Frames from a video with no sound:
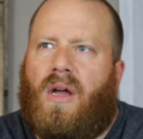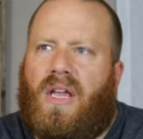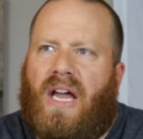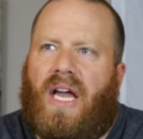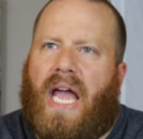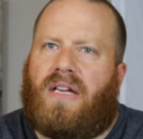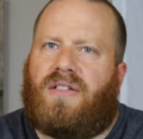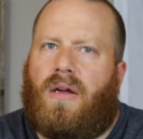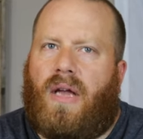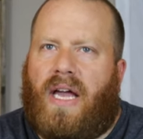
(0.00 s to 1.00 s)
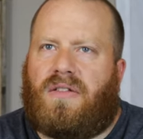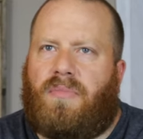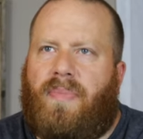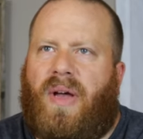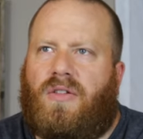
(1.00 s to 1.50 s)
Yeah, as
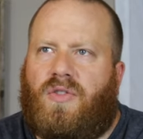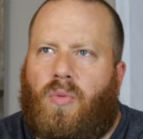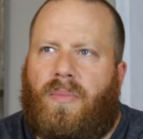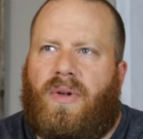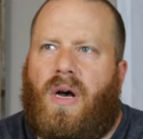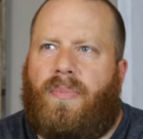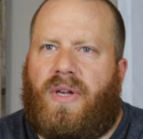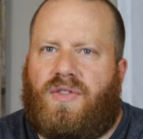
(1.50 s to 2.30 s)
my palate's warming up,